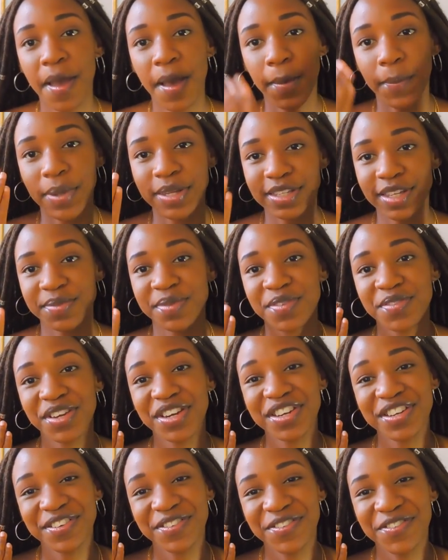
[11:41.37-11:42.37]
but I'm a
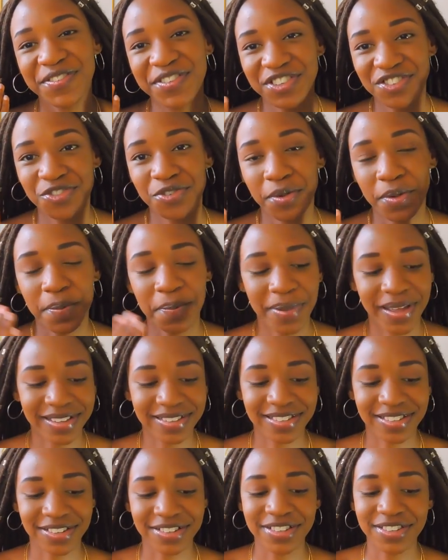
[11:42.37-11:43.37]
very visual
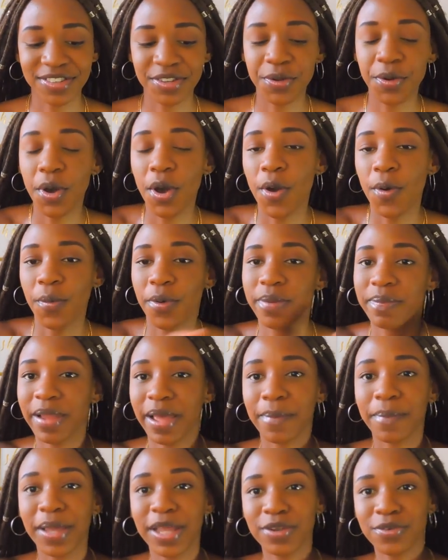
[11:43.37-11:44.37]
person, so when
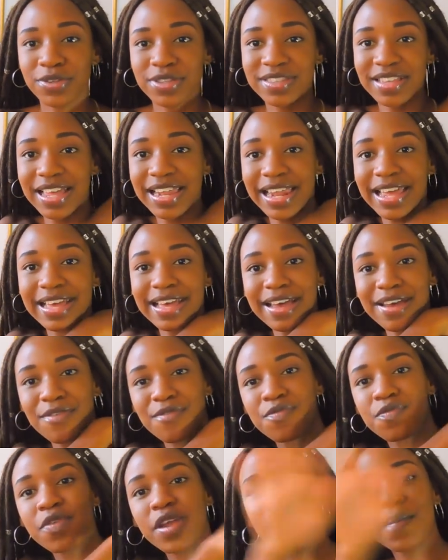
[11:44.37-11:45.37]
like my notes are like
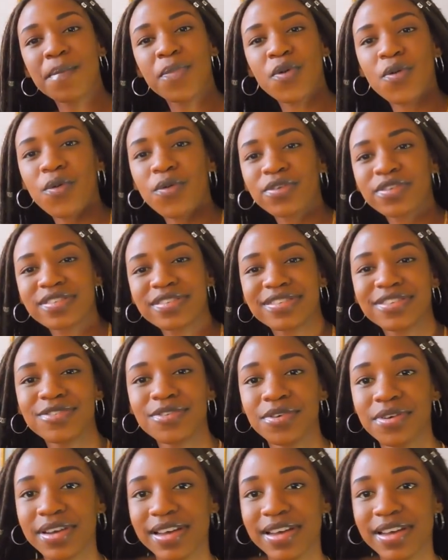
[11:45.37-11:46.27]
rainbows, you know,